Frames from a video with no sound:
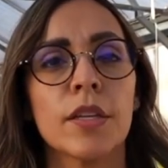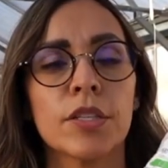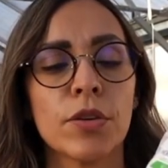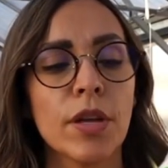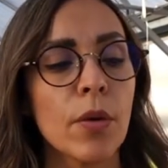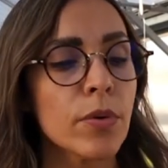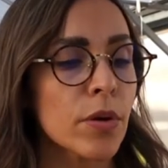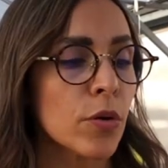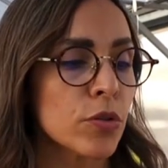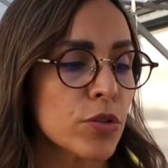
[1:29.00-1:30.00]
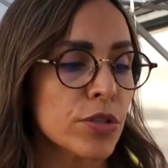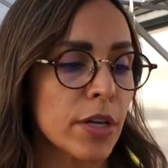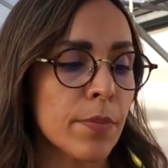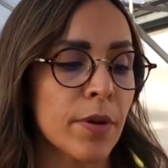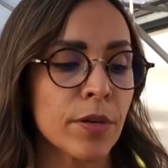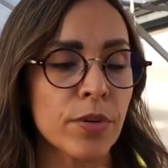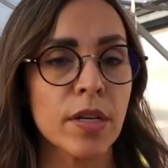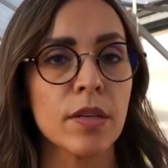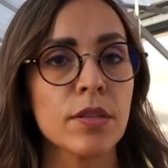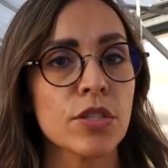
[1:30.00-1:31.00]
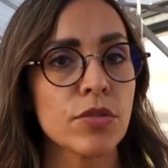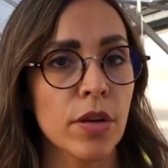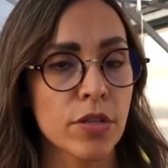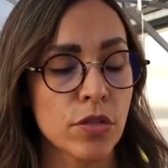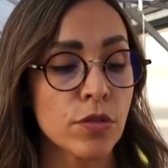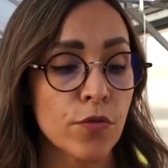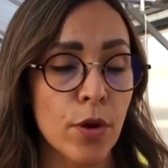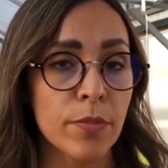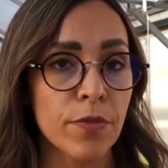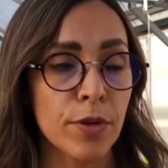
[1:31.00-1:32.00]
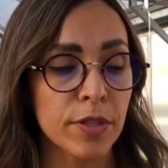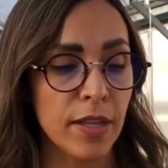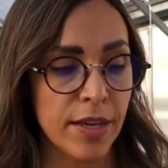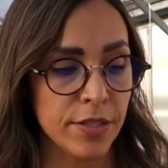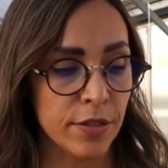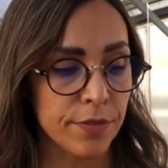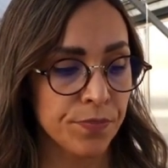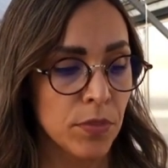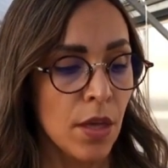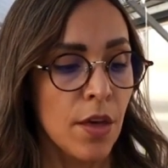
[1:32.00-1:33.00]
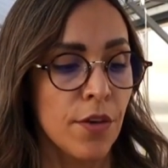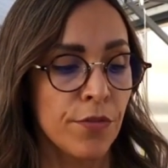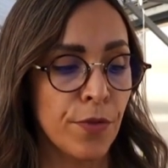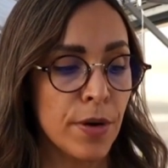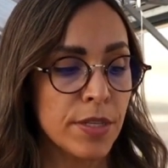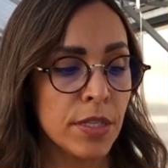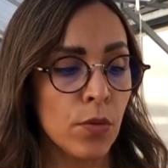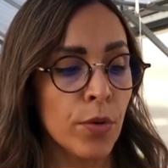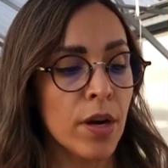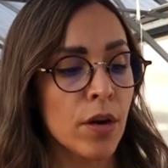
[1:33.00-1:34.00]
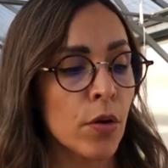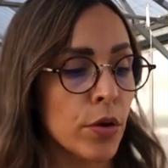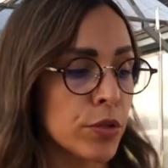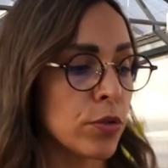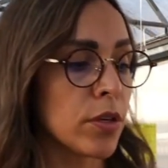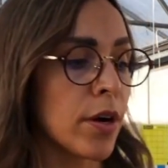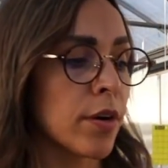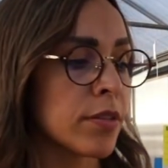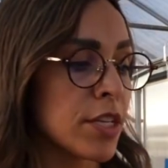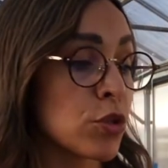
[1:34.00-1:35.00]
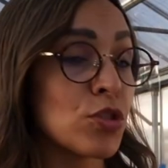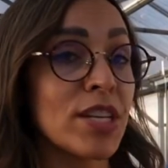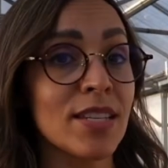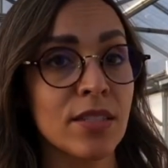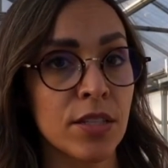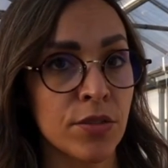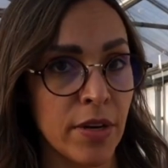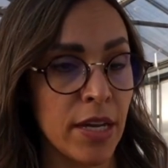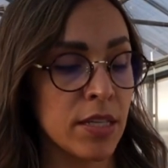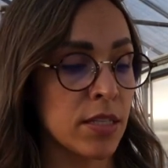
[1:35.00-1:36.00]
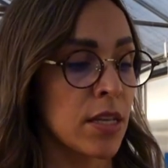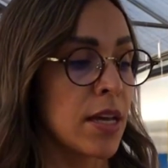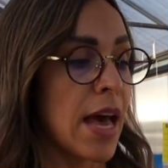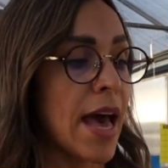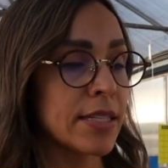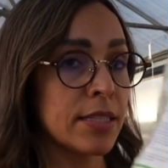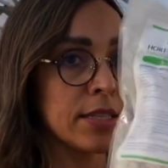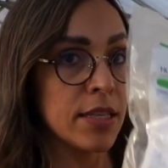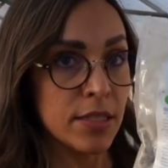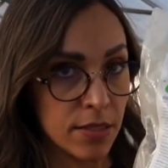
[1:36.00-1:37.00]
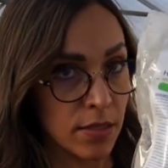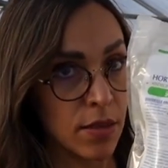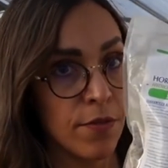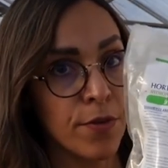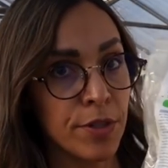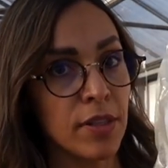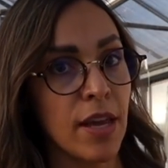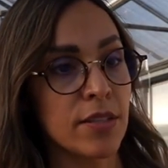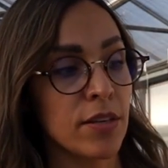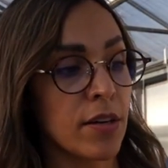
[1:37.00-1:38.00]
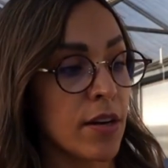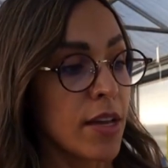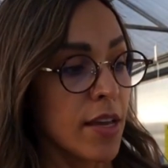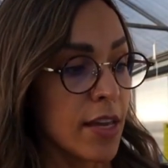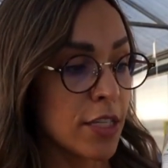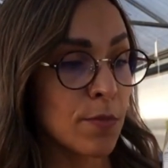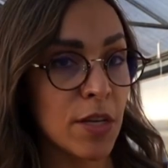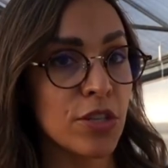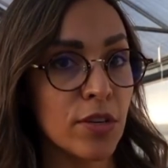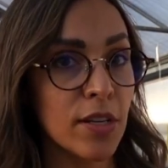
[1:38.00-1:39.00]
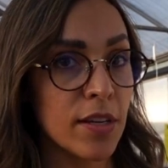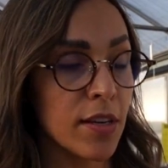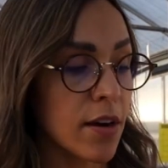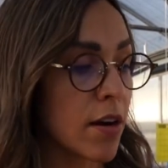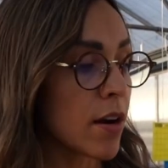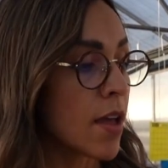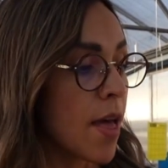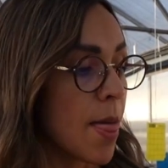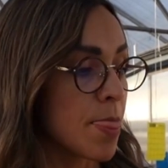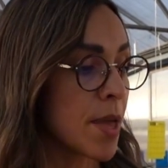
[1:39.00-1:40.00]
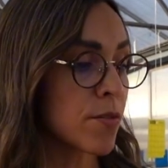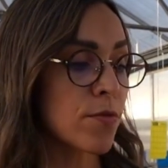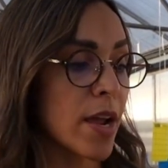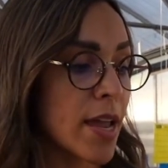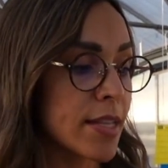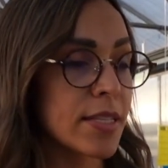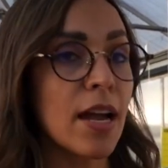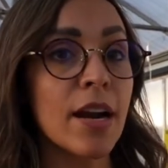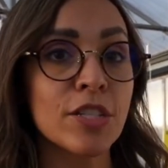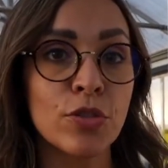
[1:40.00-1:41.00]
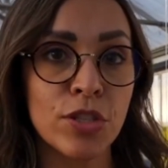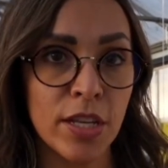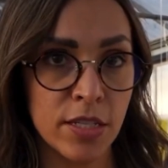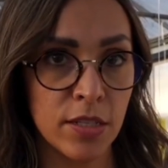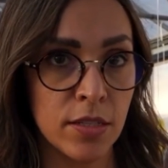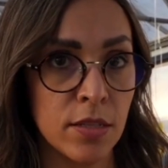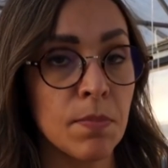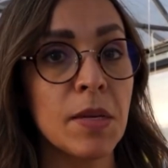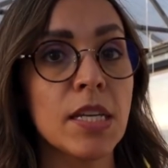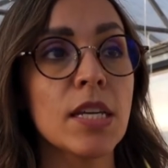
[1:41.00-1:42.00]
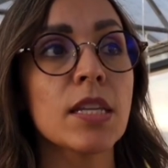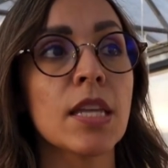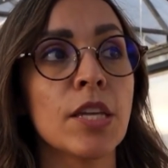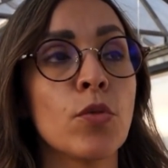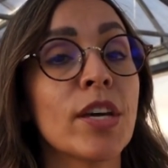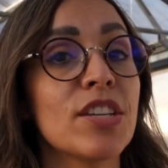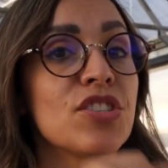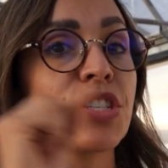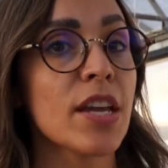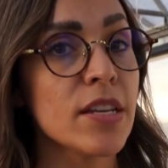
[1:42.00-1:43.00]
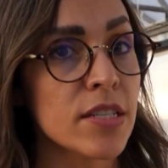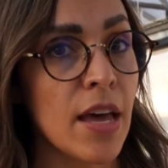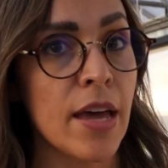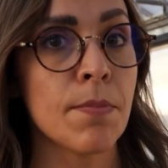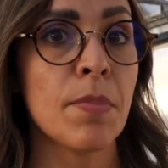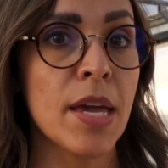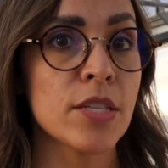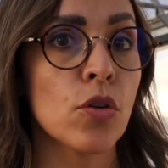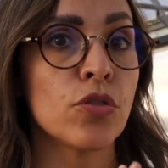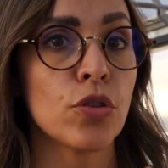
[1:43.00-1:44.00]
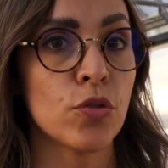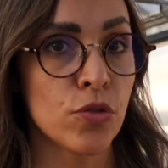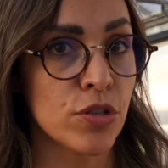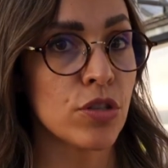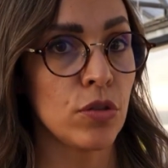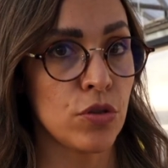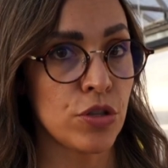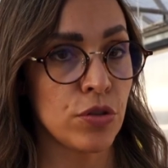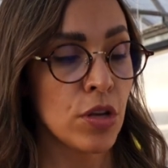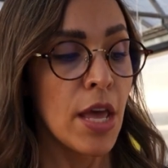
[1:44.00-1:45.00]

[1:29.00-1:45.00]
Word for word: So now we're going to start by reading the instructions from the fertilizer. First, we are going to learn the suggested rates. As this fertilizer is mentioning in here, the rates are suggested, meaning that you can change that based on your nutrient solution.